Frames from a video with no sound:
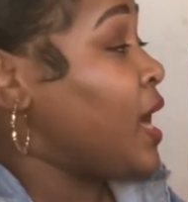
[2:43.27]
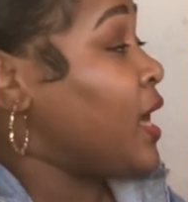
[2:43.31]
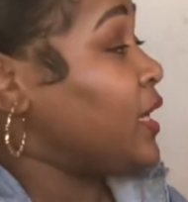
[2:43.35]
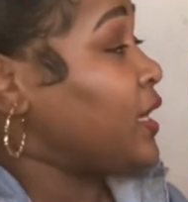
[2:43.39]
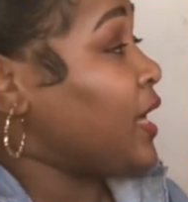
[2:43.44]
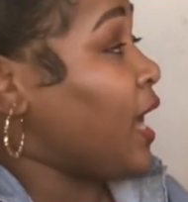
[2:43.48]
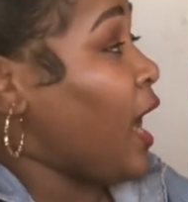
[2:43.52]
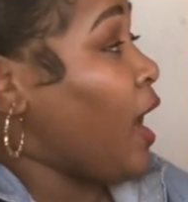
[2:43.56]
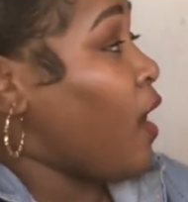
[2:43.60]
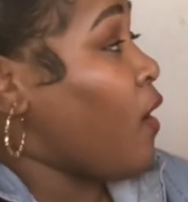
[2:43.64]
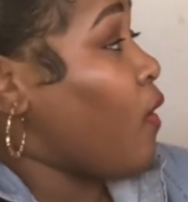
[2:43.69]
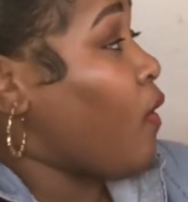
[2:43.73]

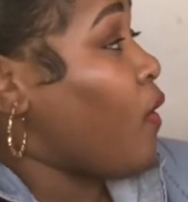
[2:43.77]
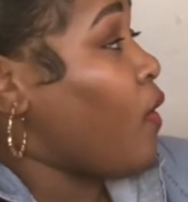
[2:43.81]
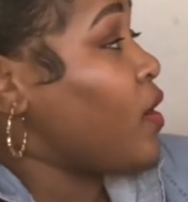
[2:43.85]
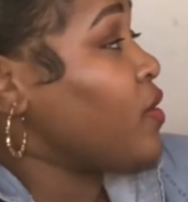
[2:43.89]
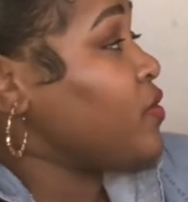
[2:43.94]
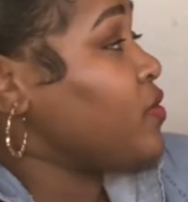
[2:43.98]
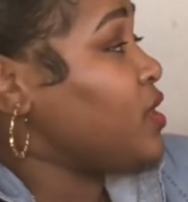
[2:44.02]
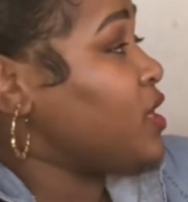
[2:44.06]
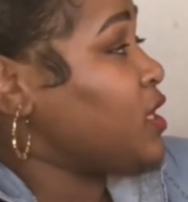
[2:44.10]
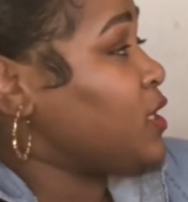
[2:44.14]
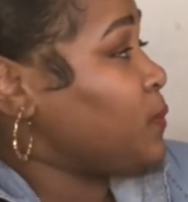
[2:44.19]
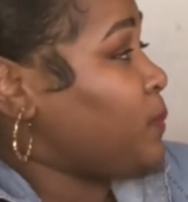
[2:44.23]
Now,
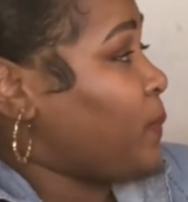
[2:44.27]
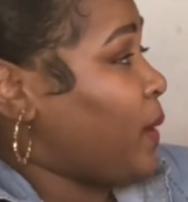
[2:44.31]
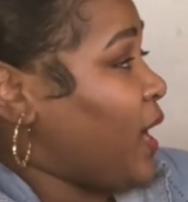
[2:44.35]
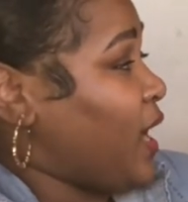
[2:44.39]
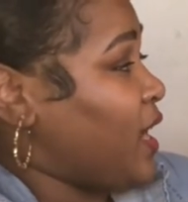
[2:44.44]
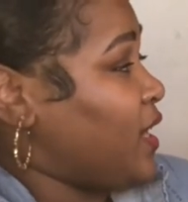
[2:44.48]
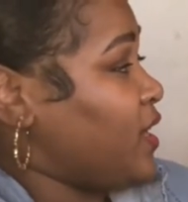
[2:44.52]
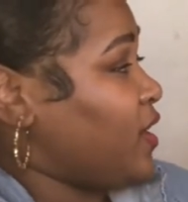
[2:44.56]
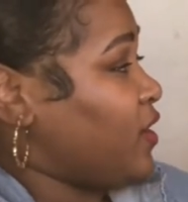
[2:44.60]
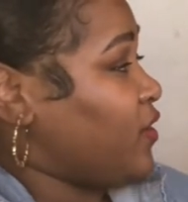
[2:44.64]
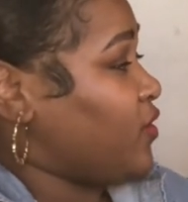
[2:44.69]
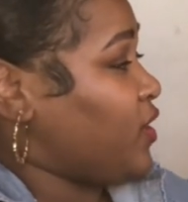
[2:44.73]
on this
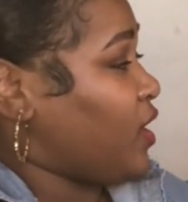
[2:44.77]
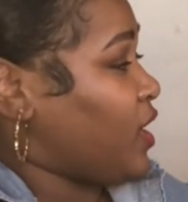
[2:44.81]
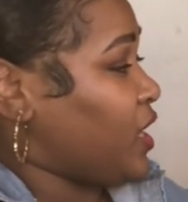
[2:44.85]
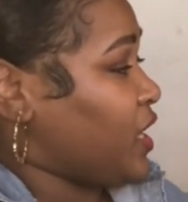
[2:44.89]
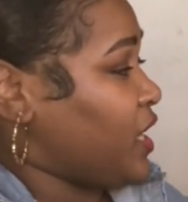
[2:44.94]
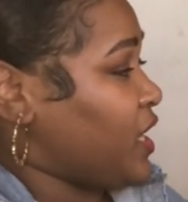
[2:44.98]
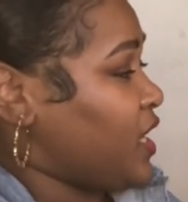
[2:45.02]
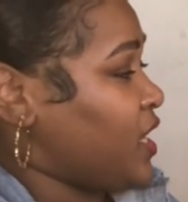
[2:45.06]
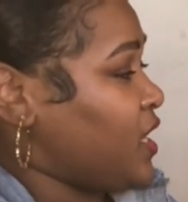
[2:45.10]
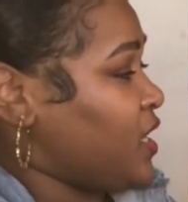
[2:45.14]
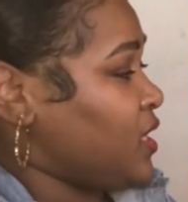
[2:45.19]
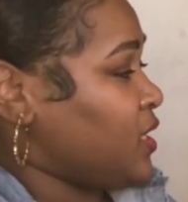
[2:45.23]
painting, there
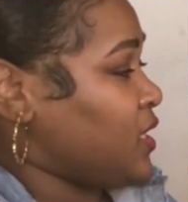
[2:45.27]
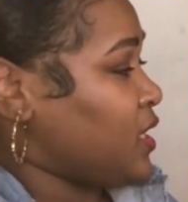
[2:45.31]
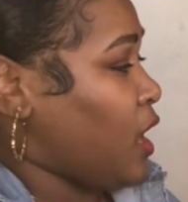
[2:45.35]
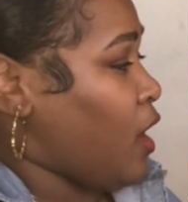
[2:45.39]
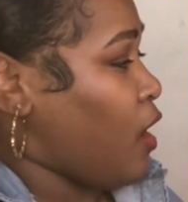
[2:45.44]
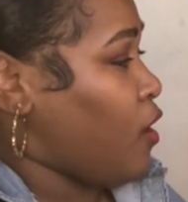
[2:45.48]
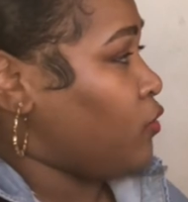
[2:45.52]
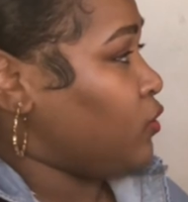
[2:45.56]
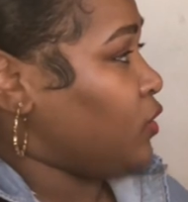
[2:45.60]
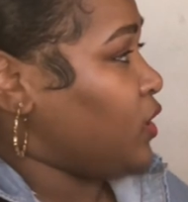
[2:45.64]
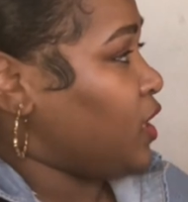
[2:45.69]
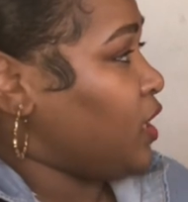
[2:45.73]
is
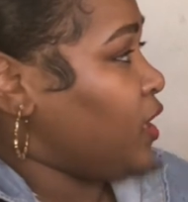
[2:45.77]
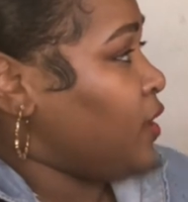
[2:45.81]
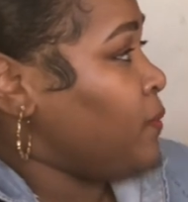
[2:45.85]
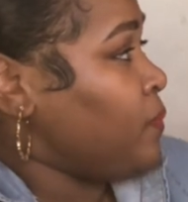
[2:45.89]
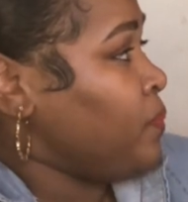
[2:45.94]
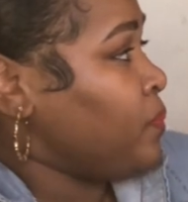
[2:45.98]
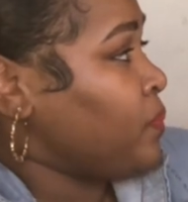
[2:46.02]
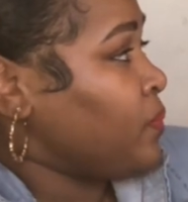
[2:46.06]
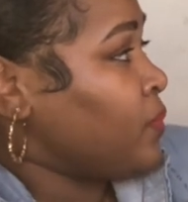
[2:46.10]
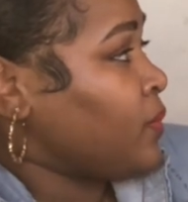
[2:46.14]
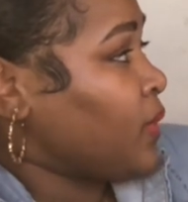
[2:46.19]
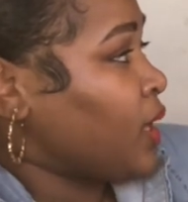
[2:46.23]
only
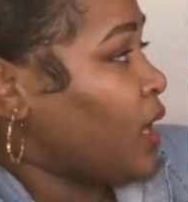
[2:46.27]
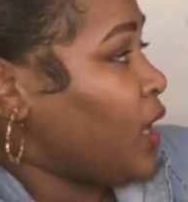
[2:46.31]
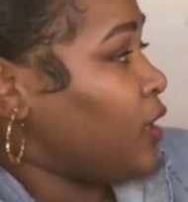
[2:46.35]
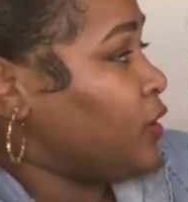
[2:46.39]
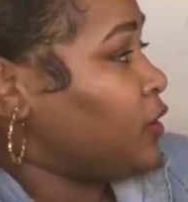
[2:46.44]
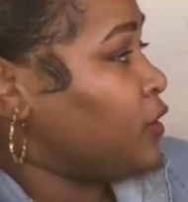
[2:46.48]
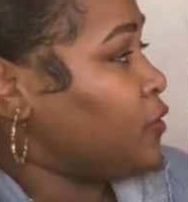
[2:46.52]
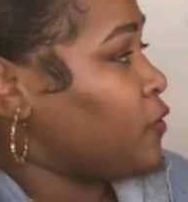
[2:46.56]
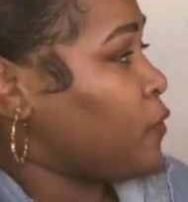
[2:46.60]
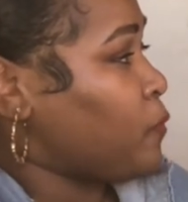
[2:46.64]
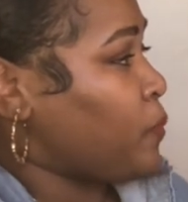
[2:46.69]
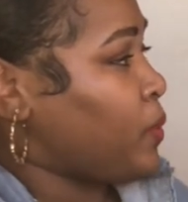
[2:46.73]
a
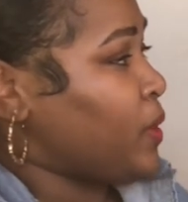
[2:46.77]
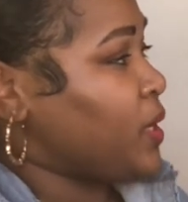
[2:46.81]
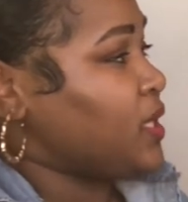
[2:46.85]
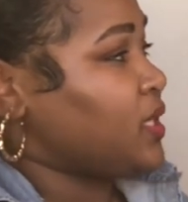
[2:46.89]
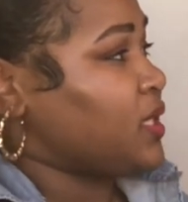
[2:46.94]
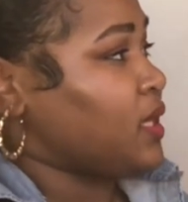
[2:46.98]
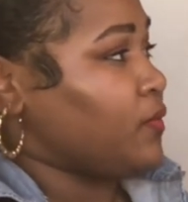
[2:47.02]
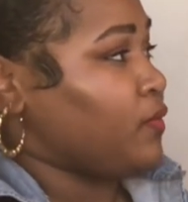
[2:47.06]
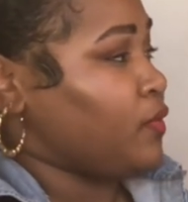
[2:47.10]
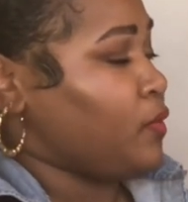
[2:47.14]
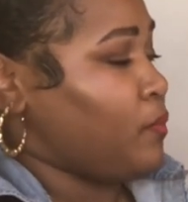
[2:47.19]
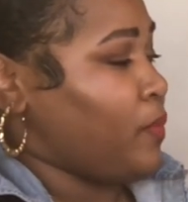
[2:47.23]
little
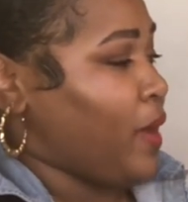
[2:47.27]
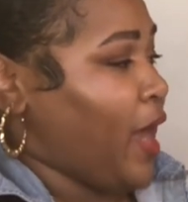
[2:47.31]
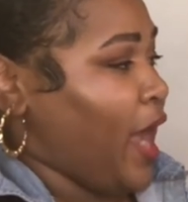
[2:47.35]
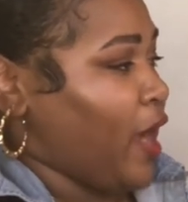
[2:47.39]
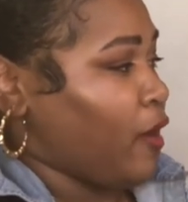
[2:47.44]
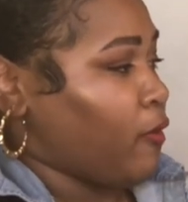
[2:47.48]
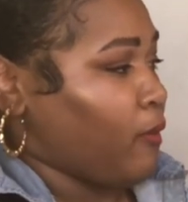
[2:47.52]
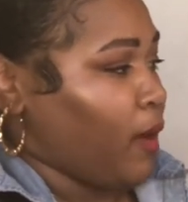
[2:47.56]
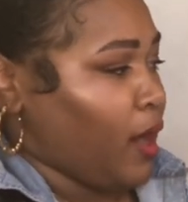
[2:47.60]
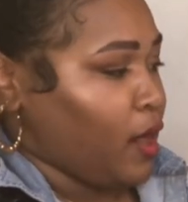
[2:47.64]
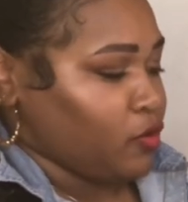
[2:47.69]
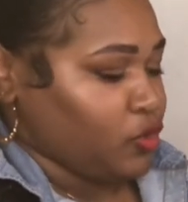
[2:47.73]
piece of the
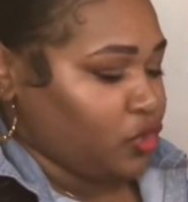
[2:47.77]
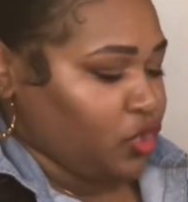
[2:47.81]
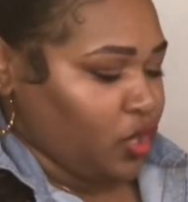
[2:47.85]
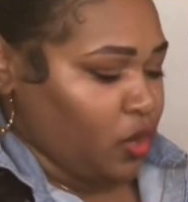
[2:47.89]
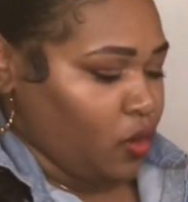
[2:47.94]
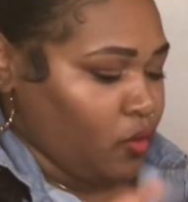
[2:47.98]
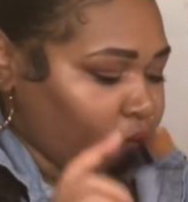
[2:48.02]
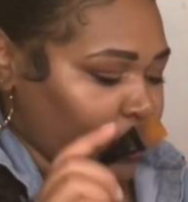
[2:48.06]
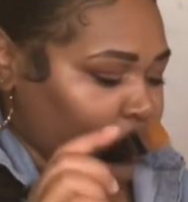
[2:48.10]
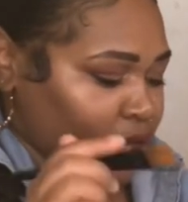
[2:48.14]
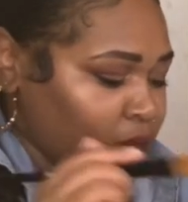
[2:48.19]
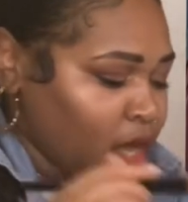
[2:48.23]
background
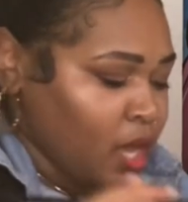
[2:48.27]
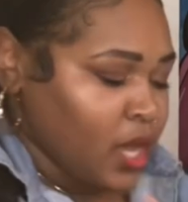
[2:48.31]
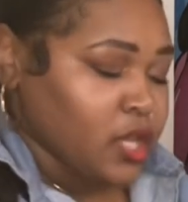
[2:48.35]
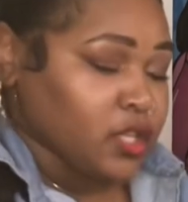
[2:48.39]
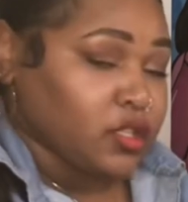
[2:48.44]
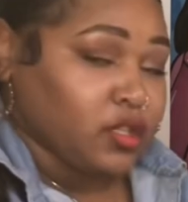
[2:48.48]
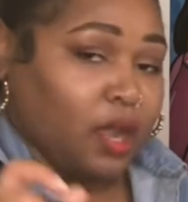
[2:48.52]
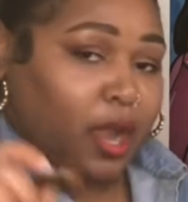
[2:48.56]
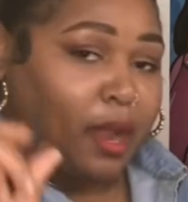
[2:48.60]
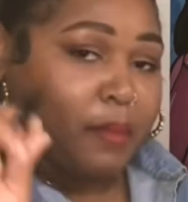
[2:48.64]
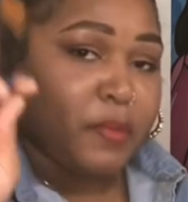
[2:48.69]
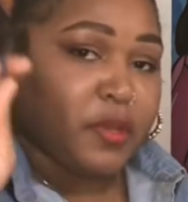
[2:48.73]
showing.
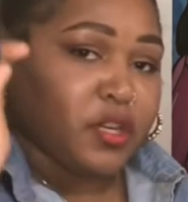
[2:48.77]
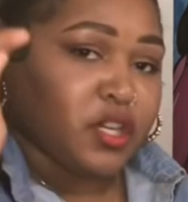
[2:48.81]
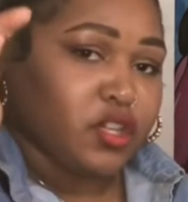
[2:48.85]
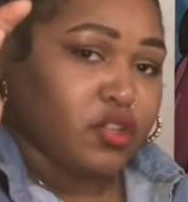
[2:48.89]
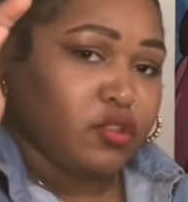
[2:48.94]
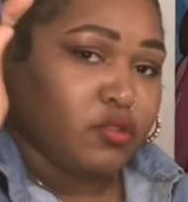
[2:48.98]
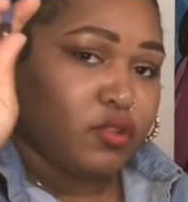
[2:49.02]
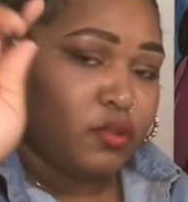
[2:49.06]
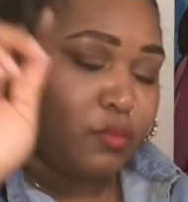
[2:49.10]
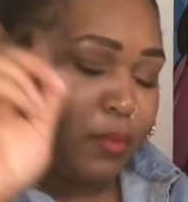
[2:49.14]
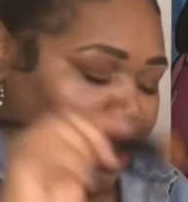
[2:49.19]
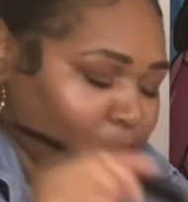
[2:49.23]
So I'm going to
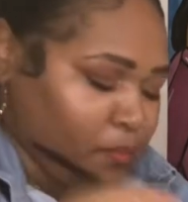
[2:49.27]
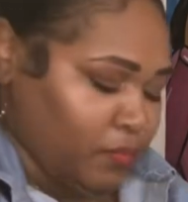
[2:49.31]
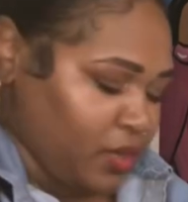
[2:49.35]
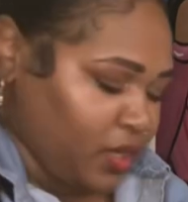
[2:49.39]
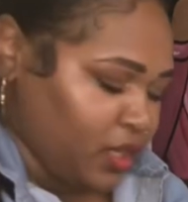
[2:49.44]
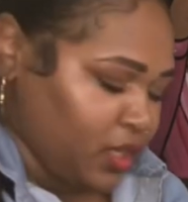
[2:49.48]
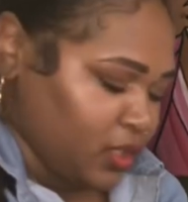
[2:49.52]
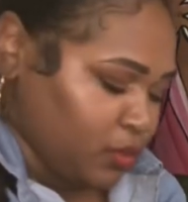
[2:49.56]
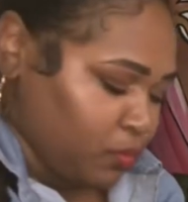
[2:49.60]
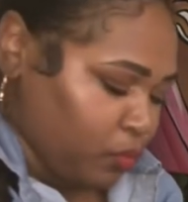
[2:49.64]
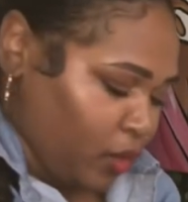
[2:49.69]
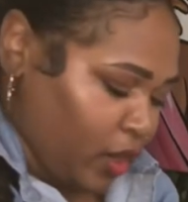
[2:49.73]
use my
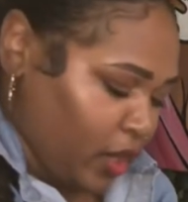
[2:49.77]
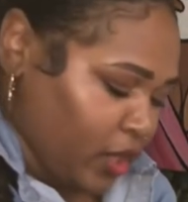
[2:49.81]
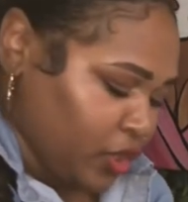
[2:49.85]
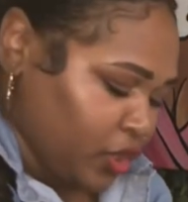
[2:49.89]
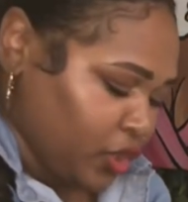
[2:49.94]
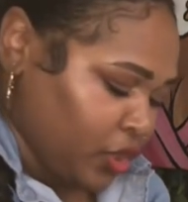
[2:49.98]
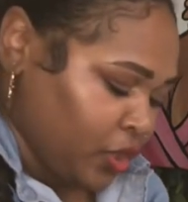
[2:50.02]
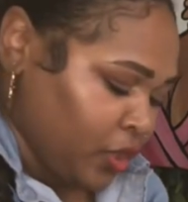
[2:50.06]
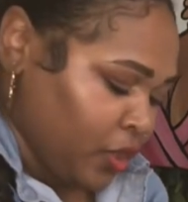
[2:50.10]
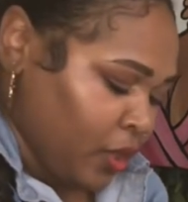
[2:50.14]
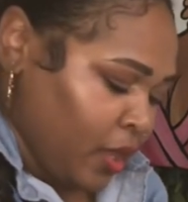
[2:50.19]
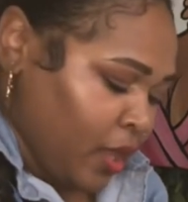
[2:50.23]
biggest
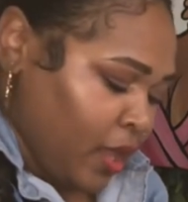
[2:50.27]
brush